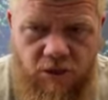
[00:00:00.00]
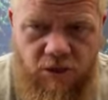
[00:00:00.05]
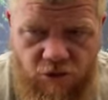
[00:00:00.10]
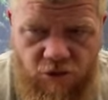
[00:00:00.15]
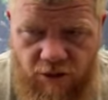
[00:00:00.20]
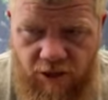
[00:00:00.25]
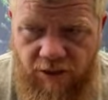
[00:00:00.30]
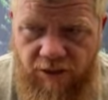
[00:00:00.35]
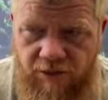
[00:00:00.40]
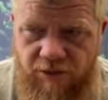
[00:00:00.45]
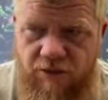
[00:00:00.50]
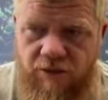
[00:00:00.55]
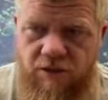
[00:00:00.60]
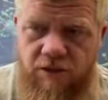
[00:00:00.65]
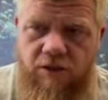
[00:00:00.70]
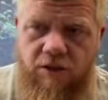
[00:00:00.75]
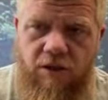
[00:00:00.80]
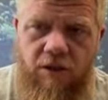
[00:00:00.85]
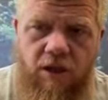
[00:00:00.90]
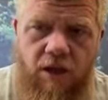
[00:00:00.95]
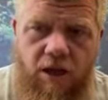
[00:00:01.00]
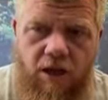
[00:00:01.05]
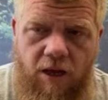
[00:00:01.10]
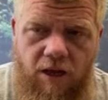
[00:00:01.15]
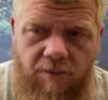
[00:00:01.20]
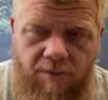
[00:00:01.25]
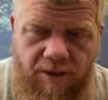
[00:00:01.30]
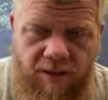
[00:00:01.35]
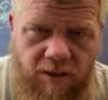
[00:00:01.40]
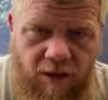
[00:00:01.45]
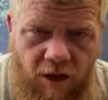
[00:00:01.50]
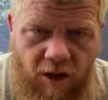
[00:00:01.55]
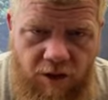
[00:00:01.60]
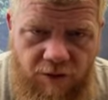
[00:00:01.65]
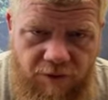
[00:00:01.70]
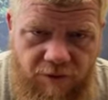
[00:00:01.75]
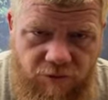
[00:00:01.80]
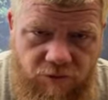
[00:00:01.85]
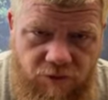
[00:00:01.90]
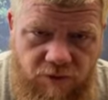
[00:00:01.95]
shelter, uh, and
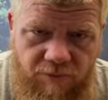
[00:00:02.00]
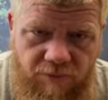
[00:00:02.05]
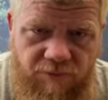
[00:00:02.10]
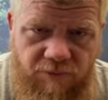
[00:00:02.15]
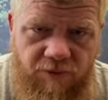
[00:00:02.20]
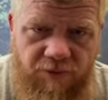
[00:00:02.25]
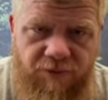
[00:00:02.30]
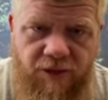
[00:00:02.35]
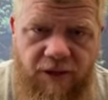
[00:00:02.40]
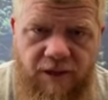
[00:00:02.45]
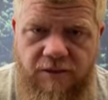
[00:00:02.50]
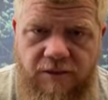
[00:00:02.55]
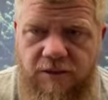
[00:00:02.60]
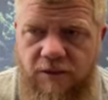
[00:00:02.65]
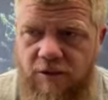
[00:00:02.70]
all those different things,